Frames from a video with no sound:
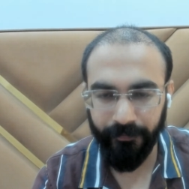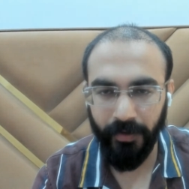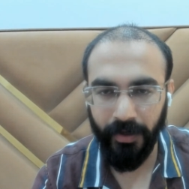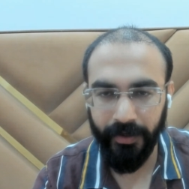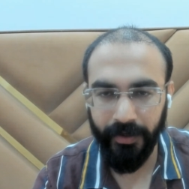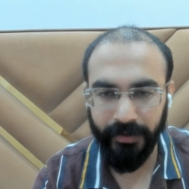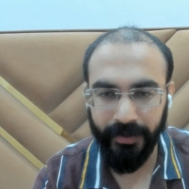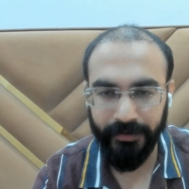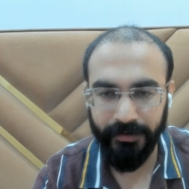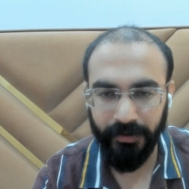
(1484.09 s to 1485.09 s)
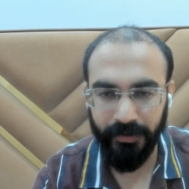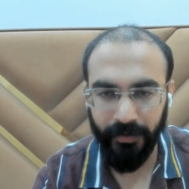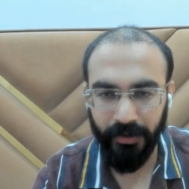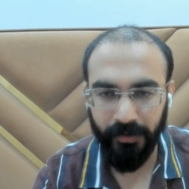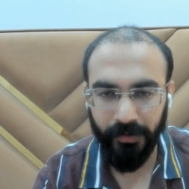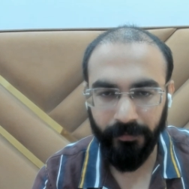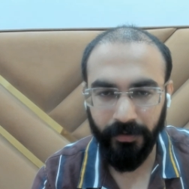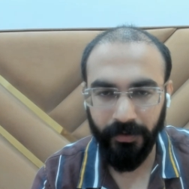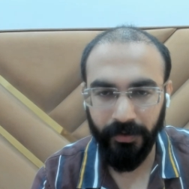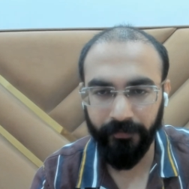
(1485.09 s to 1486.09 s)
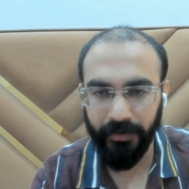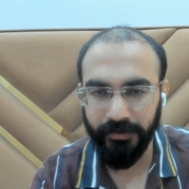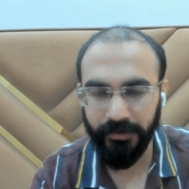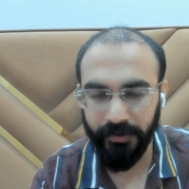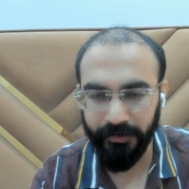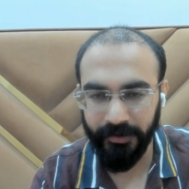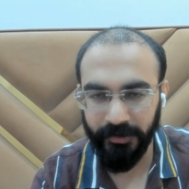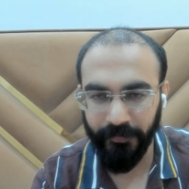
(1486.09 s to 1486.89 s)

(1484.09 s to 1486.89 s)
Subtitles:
I can see many people have answered this one.